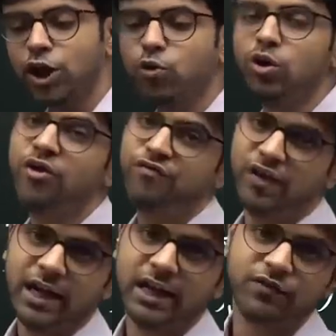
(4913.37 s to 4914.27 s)
rule of
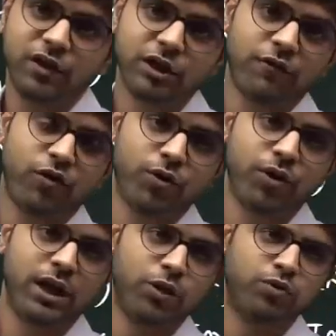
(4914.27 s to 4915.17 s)
finance, which I want to
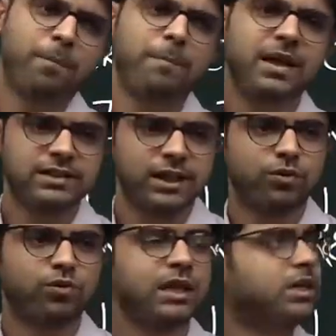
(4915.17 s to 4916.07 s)
tell you, the basic
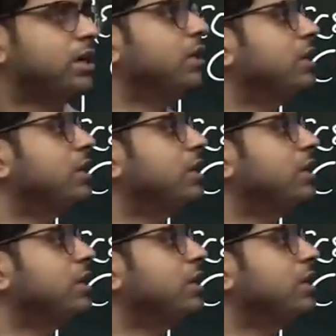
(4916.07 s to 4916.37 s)
rule, acha,